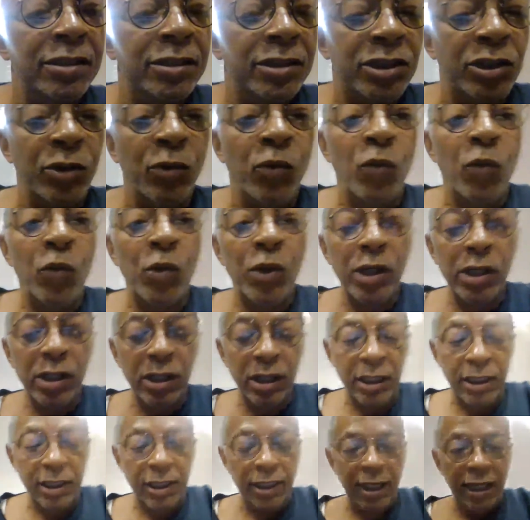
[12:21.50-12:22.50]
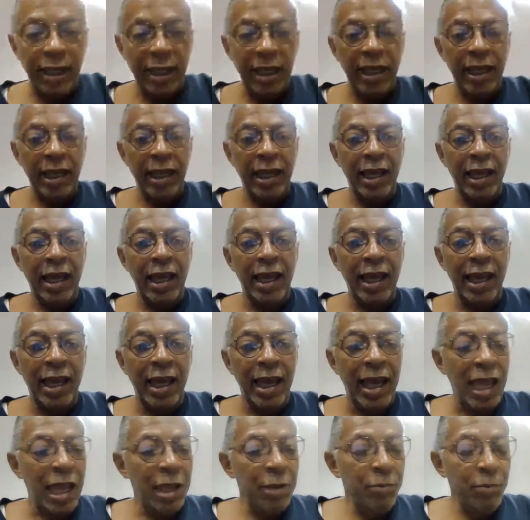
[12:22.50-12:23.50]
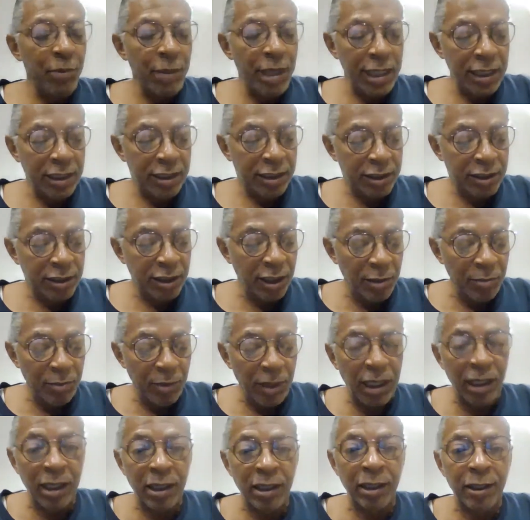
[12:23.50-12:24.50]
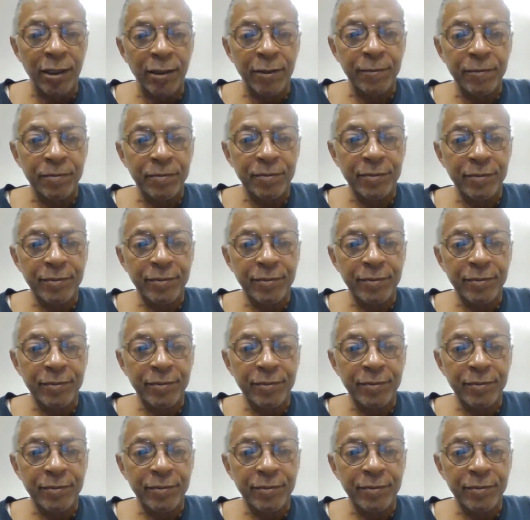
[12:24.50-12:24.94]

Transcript: some wood and make some